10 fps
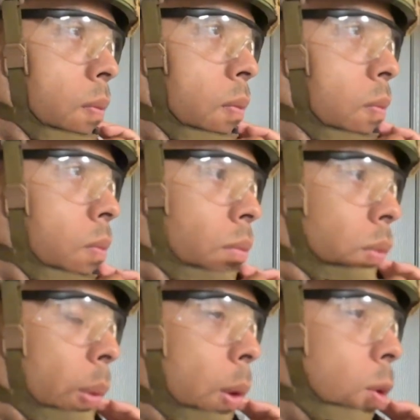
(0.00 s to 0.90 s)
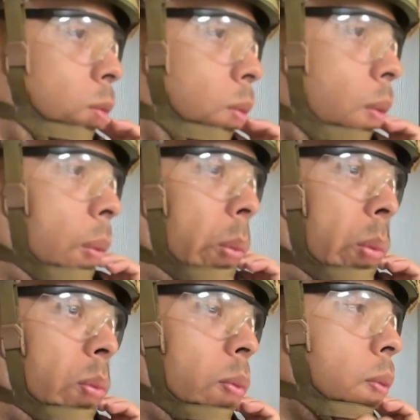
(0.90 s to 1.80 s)
by movement, stuff like that.
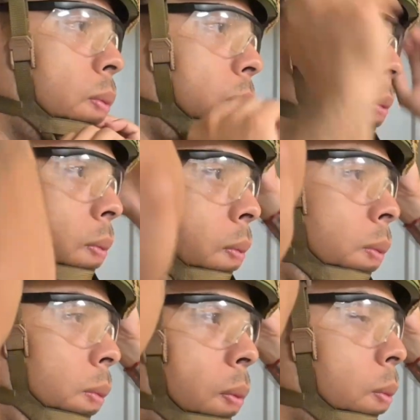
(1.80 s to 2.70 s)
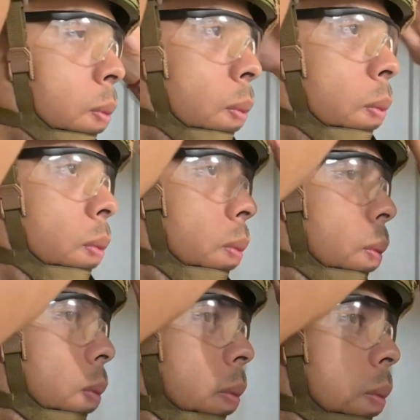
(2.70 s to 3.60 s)
So you always wanna make
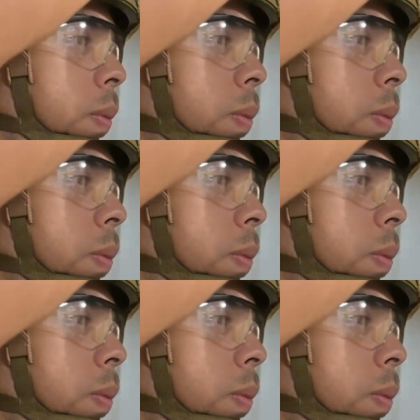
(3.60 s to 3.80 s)
sure